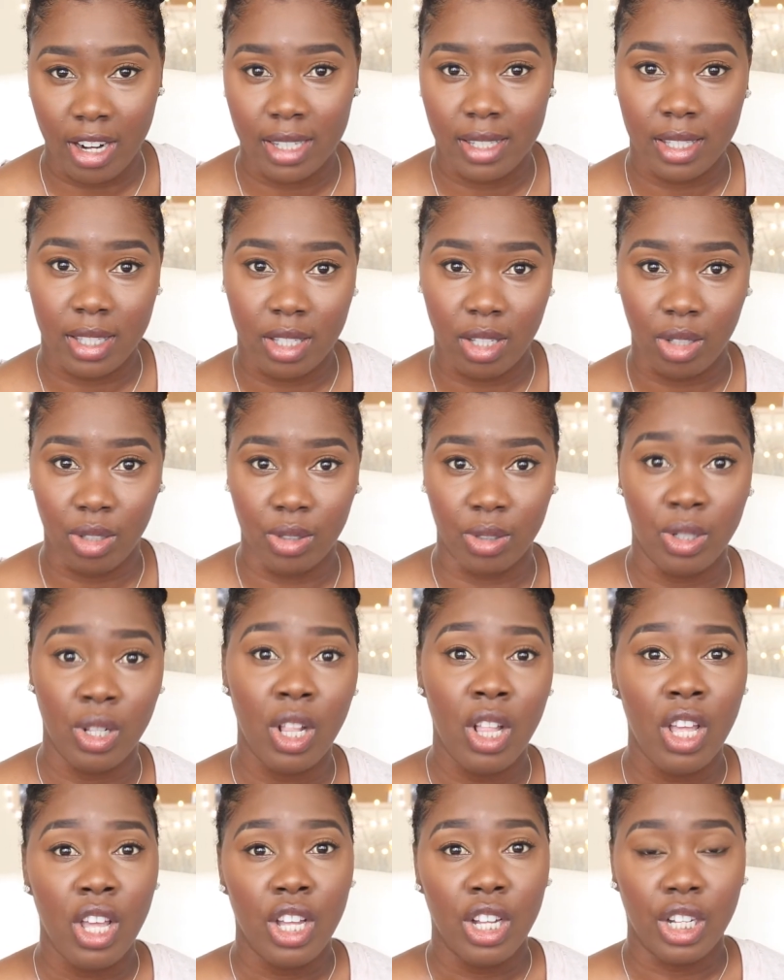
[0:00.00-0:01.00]
I still
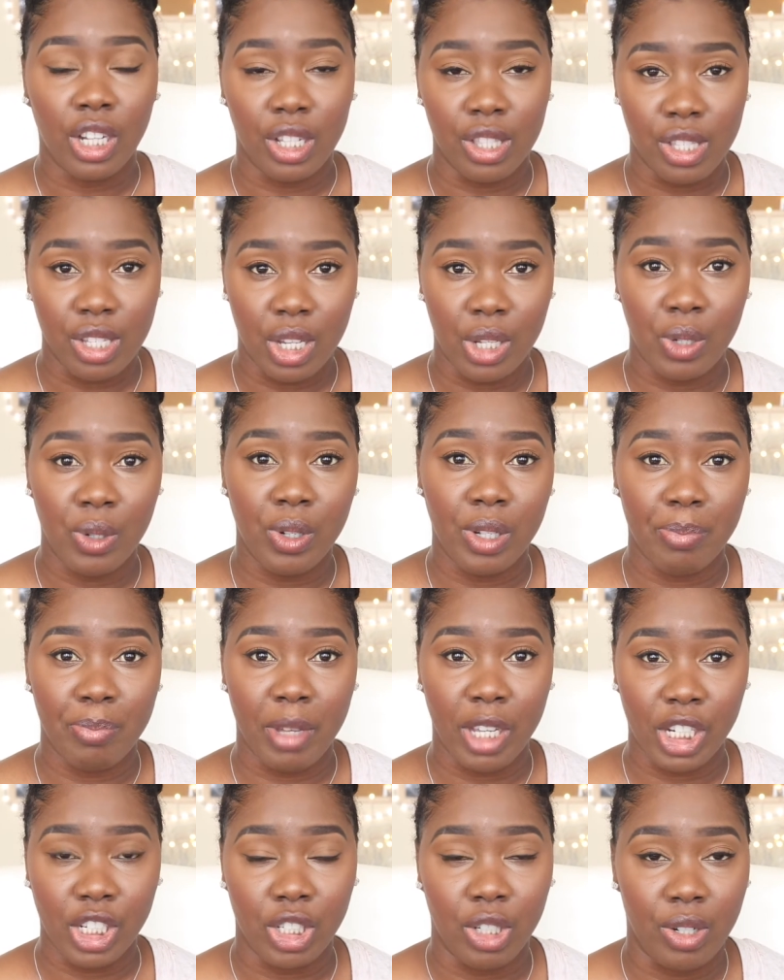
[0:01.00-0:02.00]
continue to
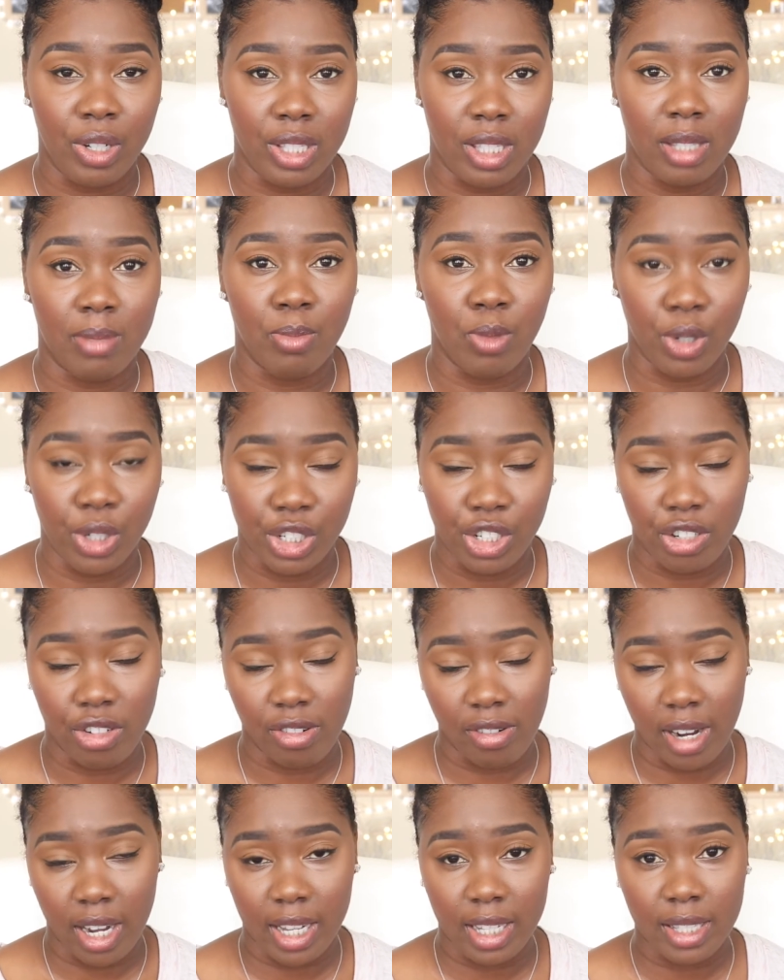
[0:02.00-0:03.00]
make sure it's
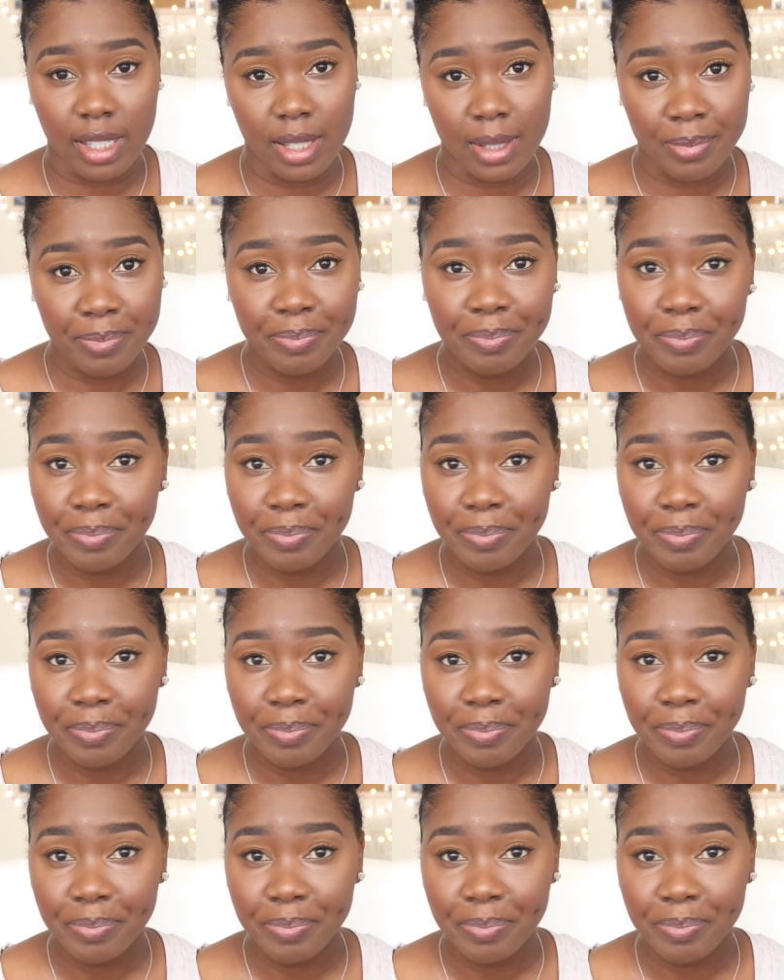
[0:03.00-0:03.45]
moisturized.